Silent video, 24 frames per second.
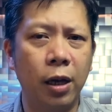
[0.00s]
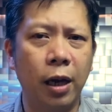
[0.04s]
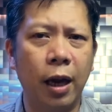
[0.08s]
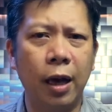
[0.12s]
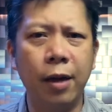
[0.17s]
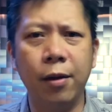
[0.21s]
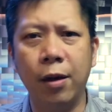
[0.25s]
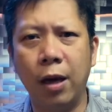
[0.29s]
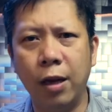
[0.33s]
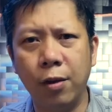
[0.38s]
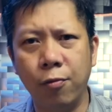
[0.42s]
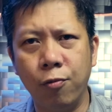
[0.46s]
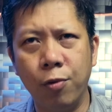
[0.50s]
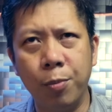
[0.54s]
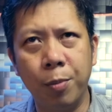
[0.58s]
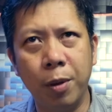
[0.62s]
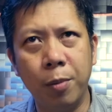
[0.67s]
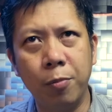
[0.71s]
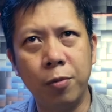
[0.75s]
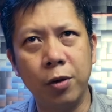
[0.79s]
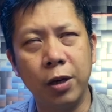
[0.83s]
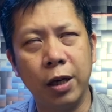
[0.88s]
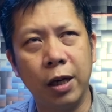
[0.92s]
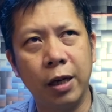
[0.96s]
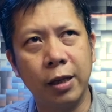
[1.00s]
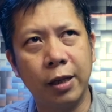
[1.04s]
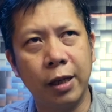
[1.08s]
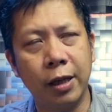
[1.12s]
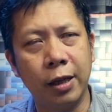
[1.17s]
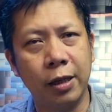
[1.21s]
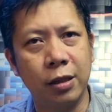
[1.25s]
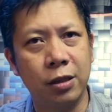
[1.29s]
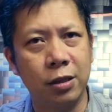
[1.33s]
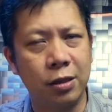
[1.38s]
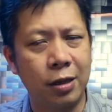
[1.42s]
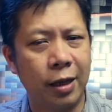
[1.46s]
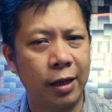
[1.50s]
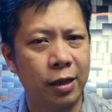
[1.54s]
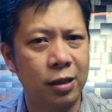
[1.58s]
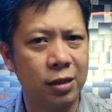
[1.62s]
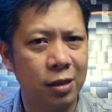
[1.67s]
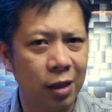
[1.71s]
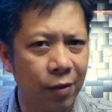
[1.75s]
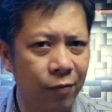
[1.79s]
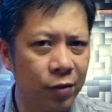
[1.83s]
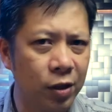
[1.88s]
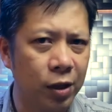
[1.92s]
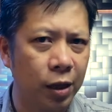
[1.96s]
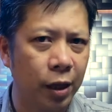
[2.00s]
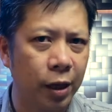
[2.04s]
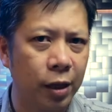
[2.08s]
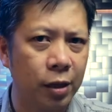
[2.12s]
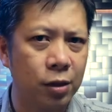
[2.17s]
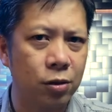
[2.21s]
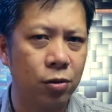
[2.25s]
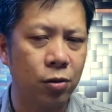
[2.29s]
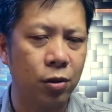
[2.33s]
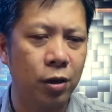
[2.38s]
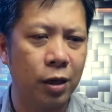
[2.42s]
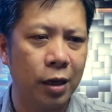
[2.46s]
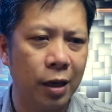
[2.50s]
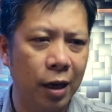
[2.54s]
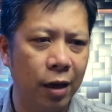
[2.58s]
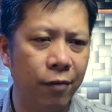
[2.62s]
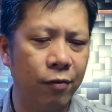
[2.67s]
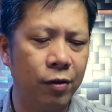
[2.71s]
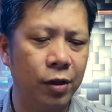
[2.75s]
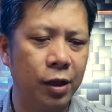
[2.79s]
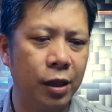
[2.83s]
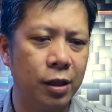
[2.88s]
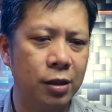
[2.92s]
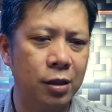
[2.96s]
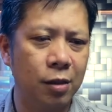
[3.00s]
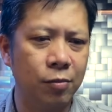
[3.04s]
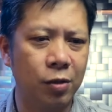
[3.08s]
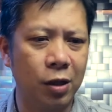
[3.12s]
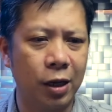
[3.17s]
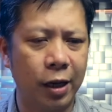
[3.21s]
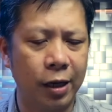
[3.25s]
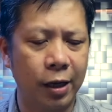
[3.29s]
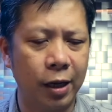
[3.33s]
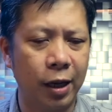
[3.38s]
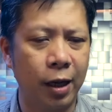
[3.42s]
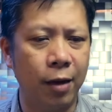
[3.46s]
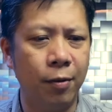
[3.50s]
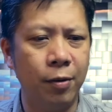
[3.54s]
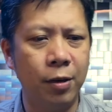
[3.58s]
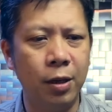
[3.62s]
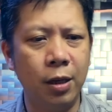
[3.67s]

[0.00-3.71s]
I, I remember, I think it's like seven days or eleven days, something like that.